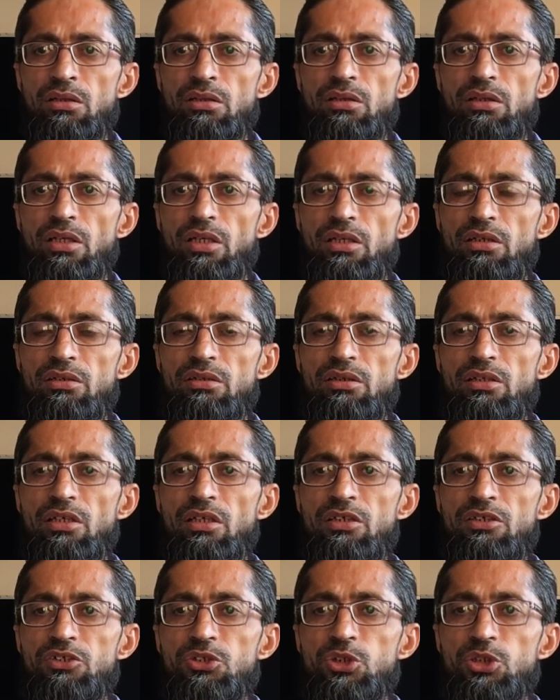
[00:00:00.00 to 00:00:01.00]
in
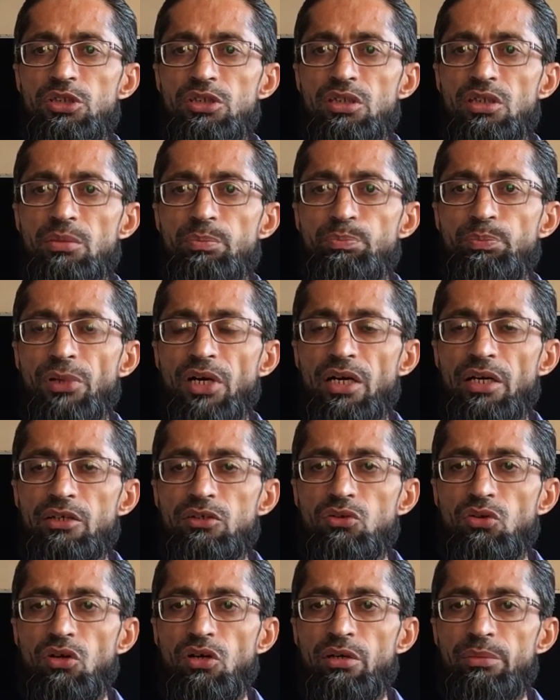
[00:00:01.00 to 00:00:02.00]
interior part
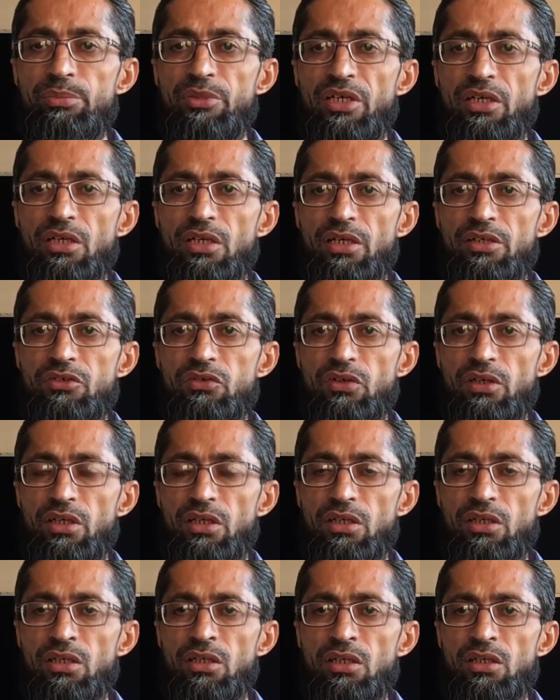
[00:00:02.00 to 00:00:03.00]
of the
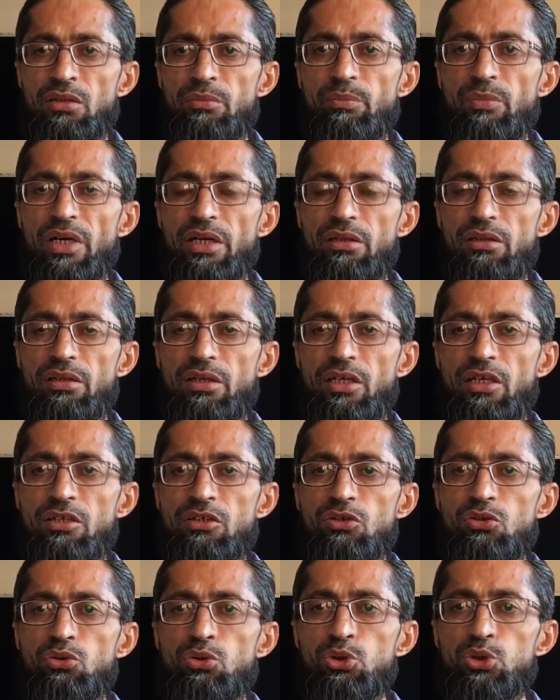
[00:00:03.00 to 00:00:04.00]
country, but
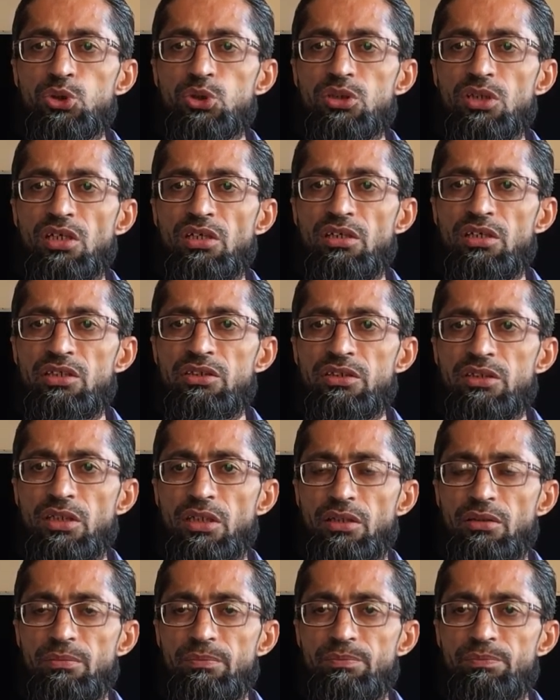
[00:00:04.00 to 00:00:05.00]
in coastal
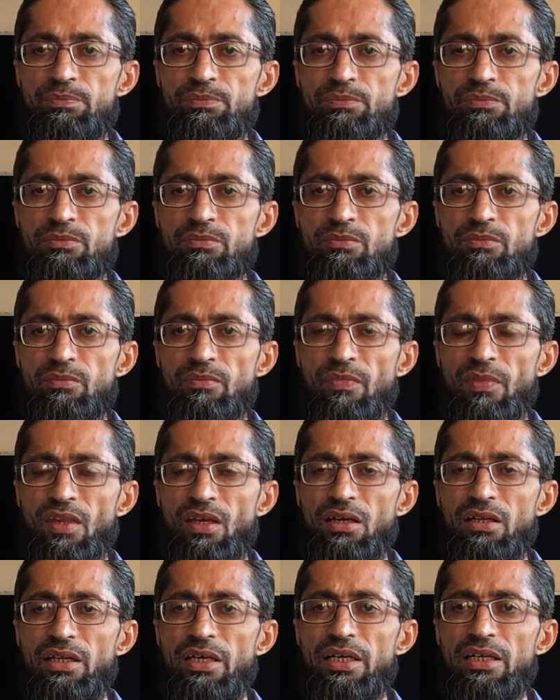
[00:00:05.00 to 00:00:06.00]
region
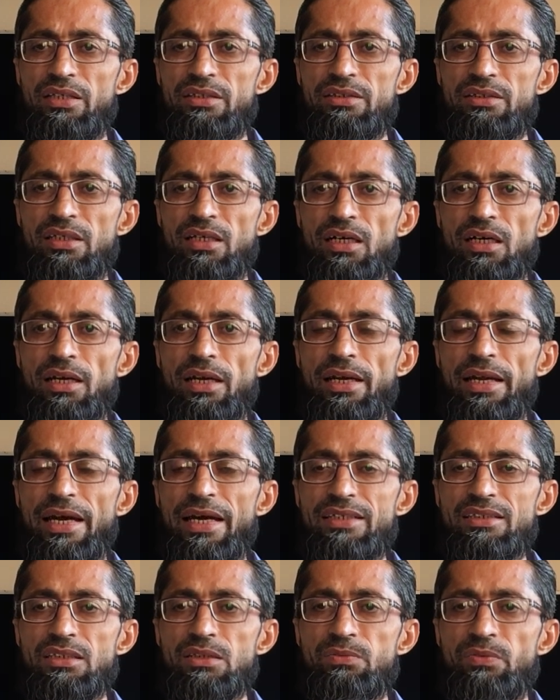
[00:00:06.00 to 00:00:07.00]
there is a
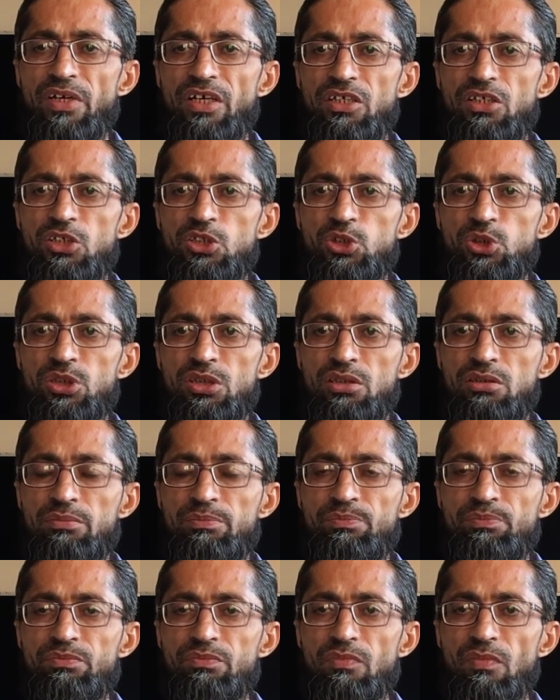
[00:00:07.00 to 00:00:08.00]
less
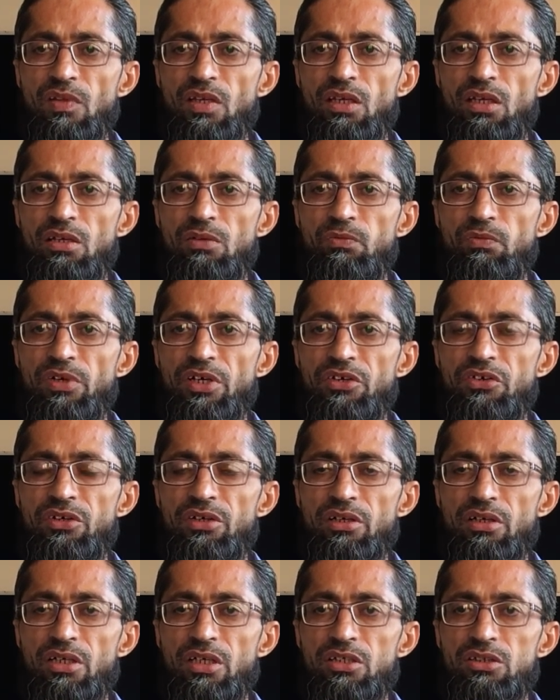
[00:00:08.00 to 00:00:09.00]
variation in
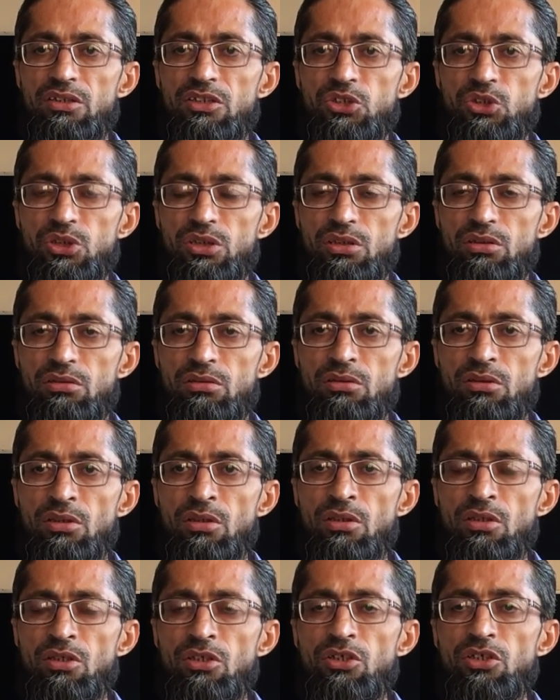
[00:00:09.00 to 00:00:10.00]
weather condition
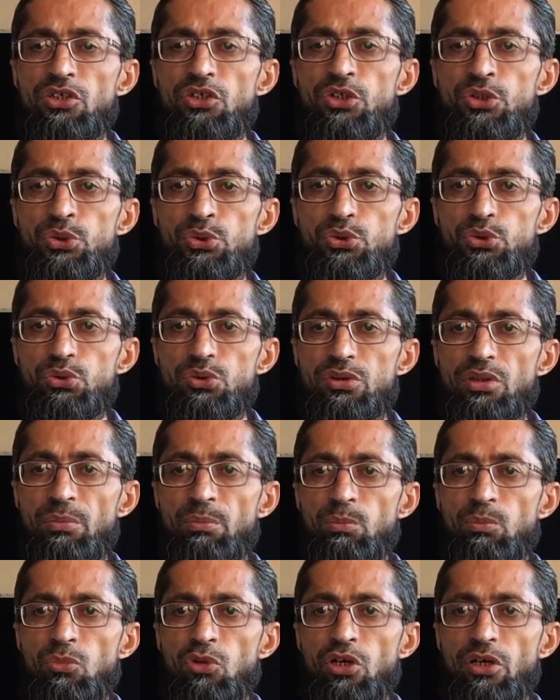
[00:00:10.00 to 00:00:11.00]
due to the
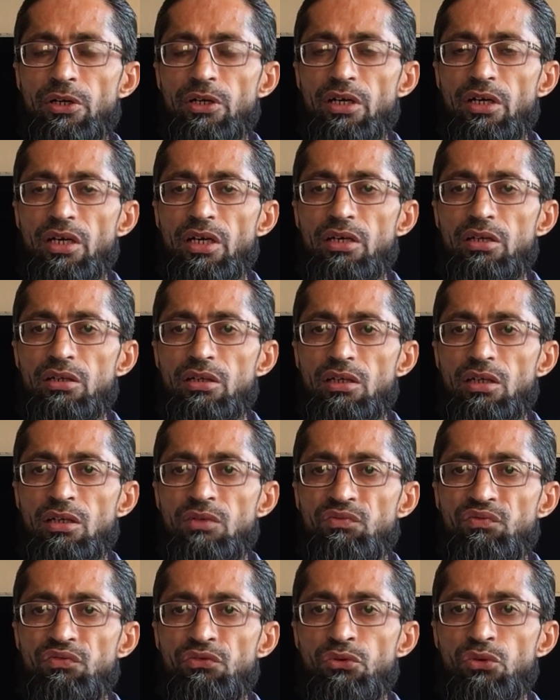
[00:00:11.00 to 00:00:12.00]
moderate
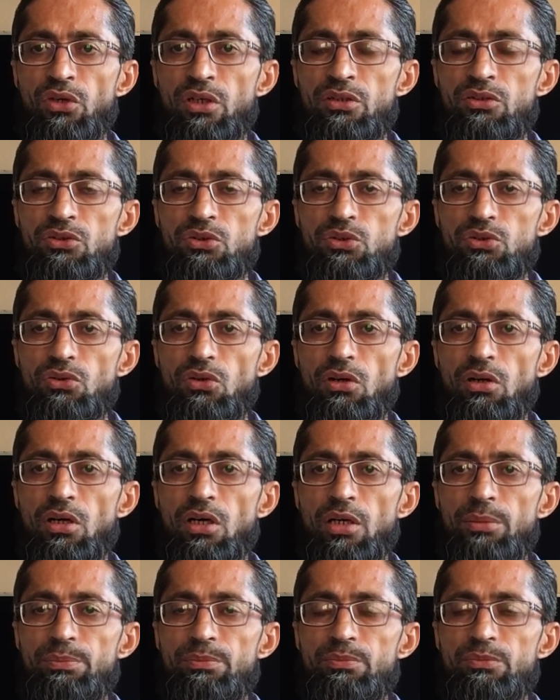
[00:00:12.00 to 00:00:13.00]
influence
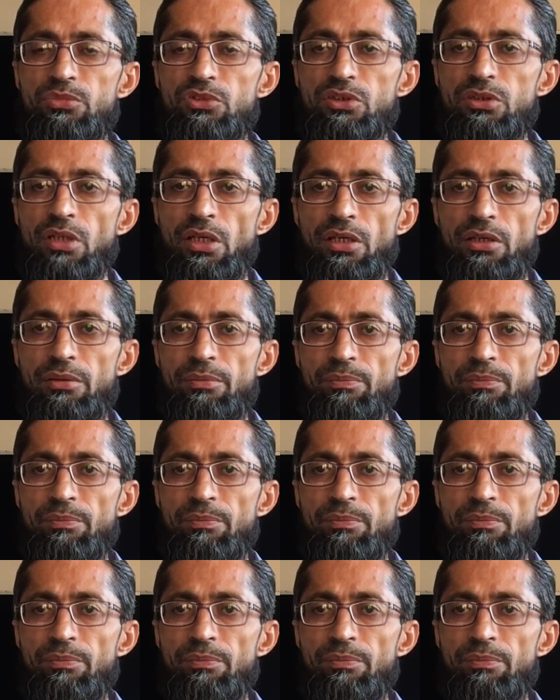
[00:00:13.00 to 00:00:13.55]
of sea.